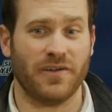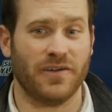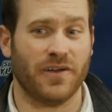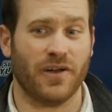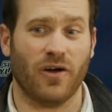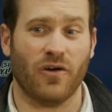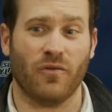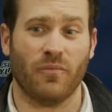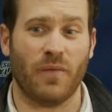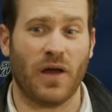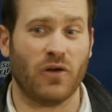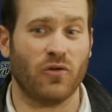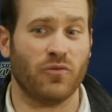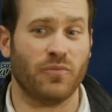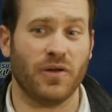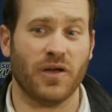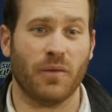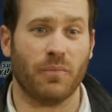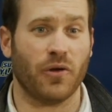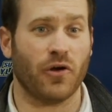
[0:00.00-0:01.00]
You know, men would
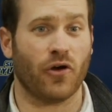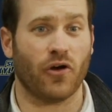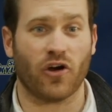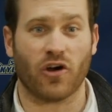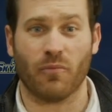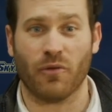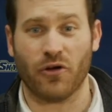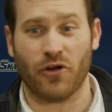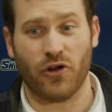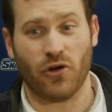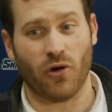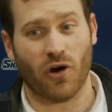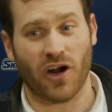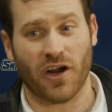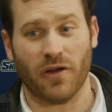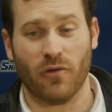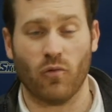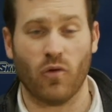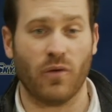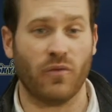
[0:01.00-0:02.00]
be up in Herkimer, New
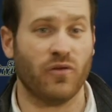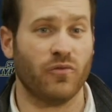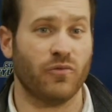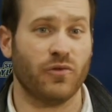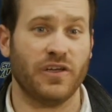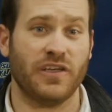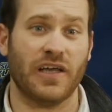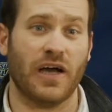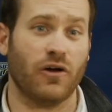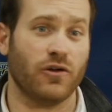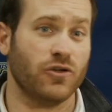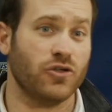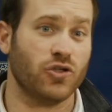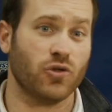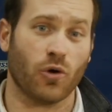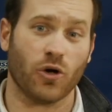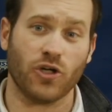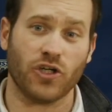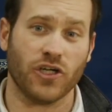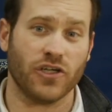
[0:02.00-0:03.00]
York, women would be down in
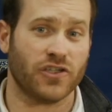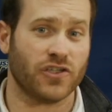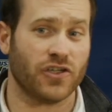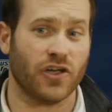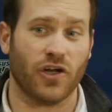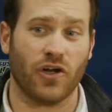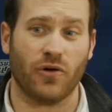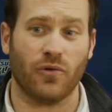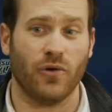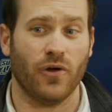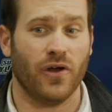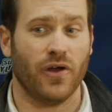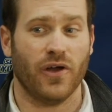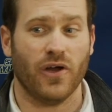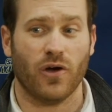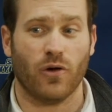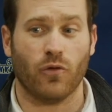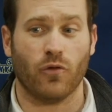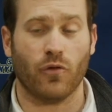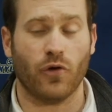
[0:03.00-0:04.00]
Georgia, so
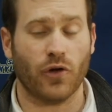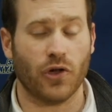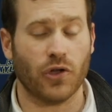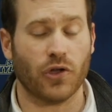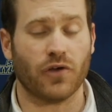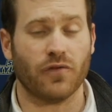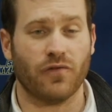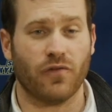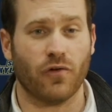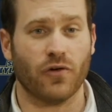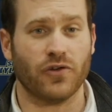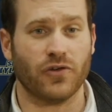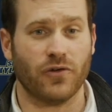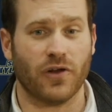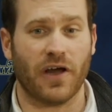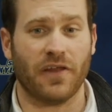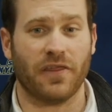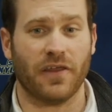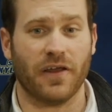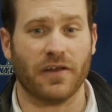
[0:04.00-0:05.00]
we're really looking forward to it.
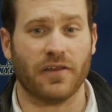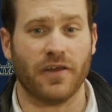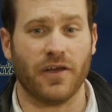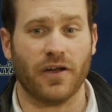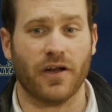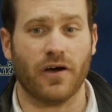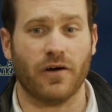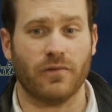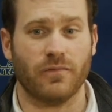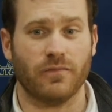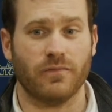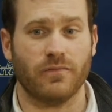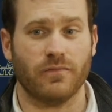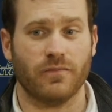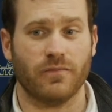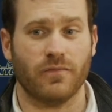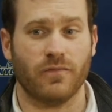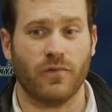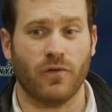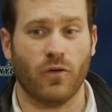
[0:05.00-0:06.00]
And I think, you know,
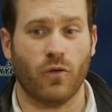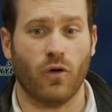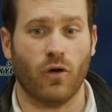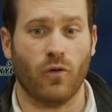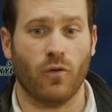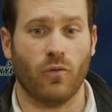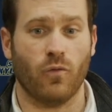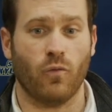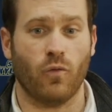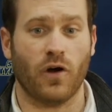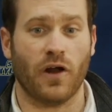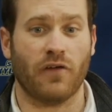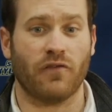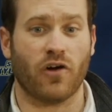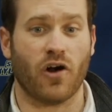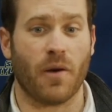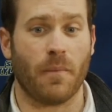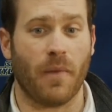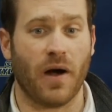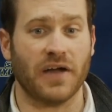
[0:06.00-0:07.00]

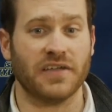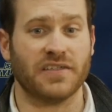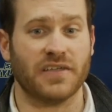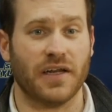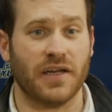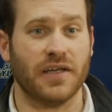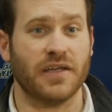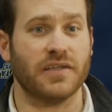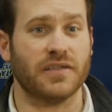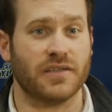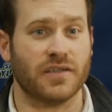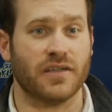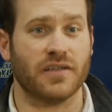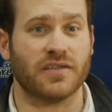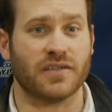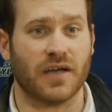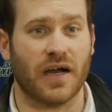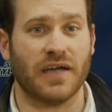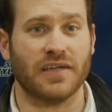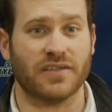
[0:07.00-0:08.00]
whatever our mindset is, the
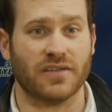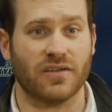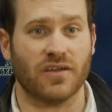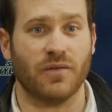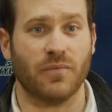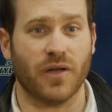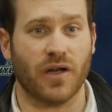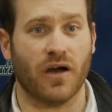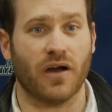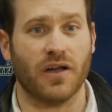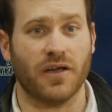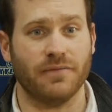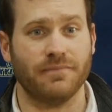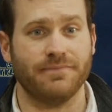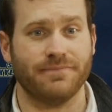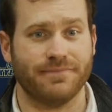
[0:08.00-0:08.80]
sky's the limit on it.